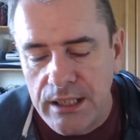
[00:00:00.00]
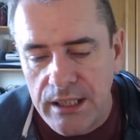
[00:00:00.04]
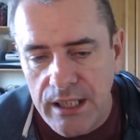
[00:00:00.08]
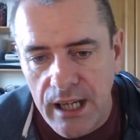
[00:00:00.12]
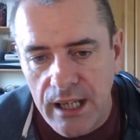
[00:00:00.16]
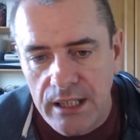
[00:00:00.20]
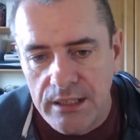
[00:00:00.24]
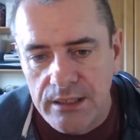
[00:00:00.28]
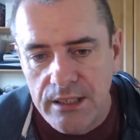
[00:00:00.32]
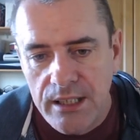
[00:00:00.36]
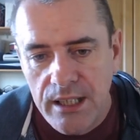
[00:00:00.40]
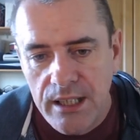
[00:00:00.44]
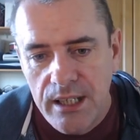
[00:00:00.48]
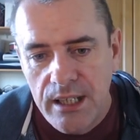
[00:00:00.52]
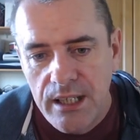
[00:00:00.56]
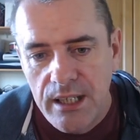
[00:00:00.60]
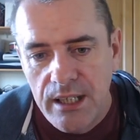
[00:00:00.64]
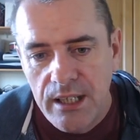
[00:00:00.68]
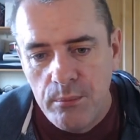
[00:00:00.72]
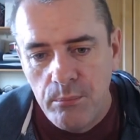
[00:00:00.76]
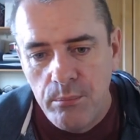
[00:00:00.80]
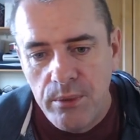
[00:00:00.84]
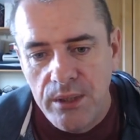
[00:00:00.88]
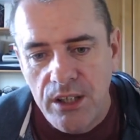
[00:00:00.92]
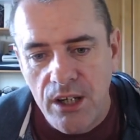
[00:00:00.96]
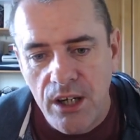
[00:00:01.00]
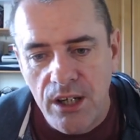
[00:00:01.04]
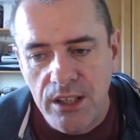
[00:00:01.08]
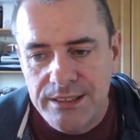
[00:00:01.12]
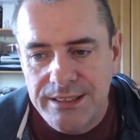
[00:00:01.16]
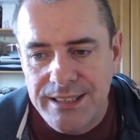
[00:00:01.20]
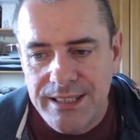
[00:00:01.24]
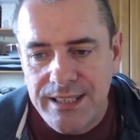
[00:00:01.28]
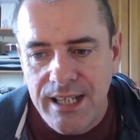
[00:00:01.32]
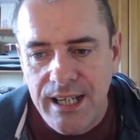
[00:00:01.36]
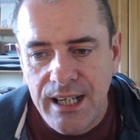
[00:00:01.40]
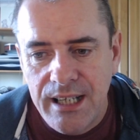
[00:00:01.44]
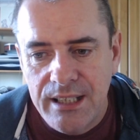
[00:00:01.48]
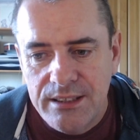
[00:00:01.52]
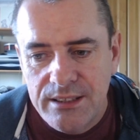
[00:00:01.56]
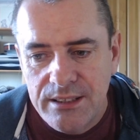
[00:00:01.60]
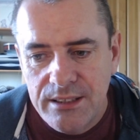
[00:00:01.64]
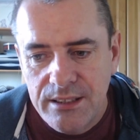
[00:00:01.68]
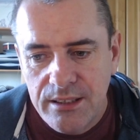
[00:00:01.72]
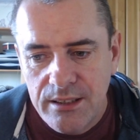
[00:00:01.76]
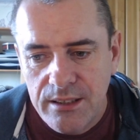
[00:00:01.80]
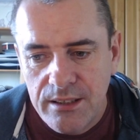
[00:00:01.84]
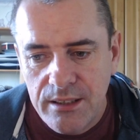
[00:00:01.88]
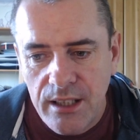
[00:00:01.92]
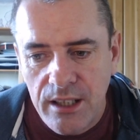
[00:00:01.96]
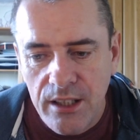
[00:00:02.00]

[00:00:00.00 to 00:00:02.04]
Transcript: And because of that, a